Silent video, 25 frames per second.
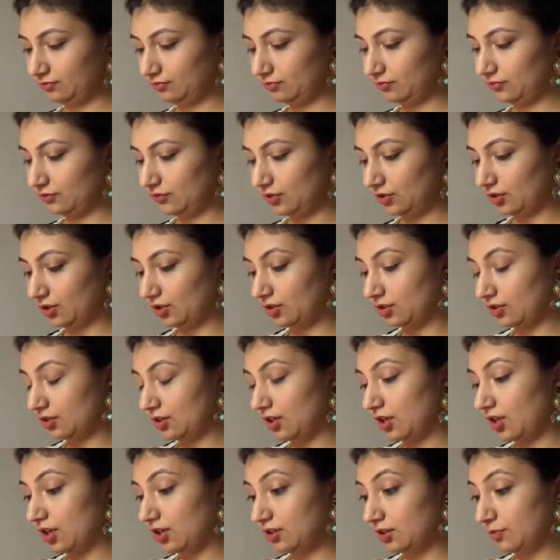Okay, the
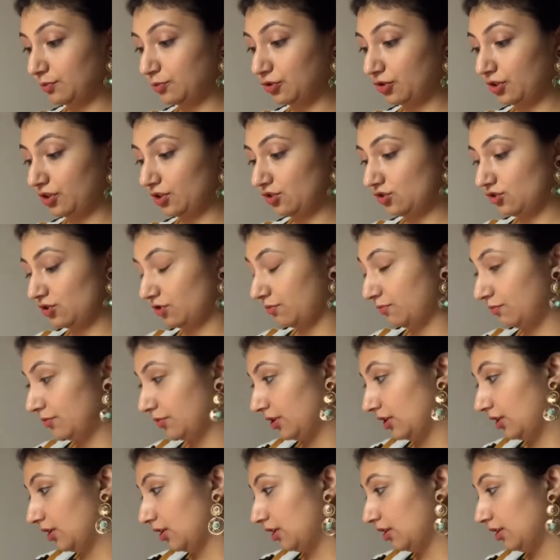cards are pretty
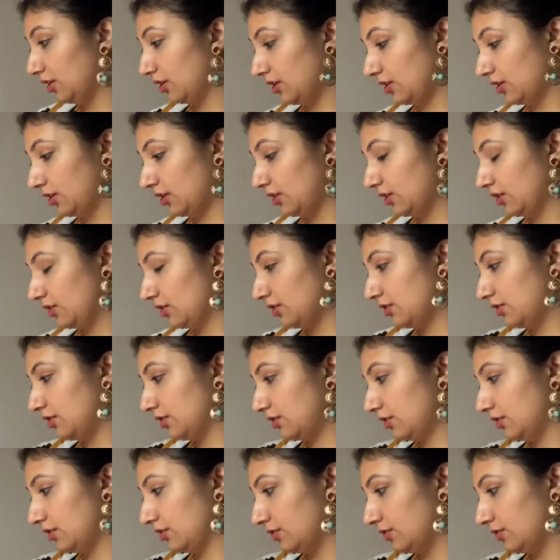jumpy, so